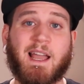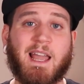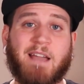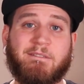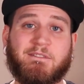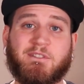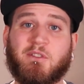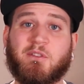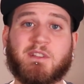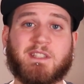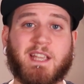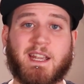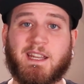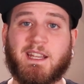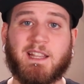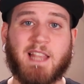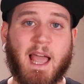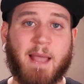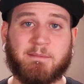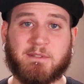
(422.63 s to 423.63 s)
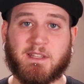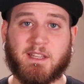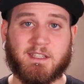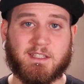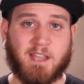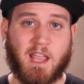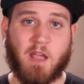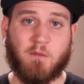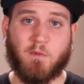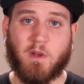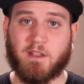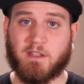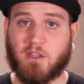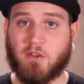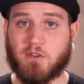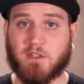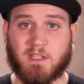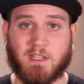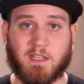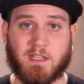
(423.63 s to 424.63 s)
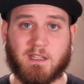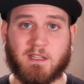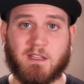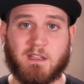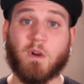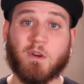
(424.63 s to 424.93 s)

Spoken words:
I haven't noticed any lapse in the sound while using it.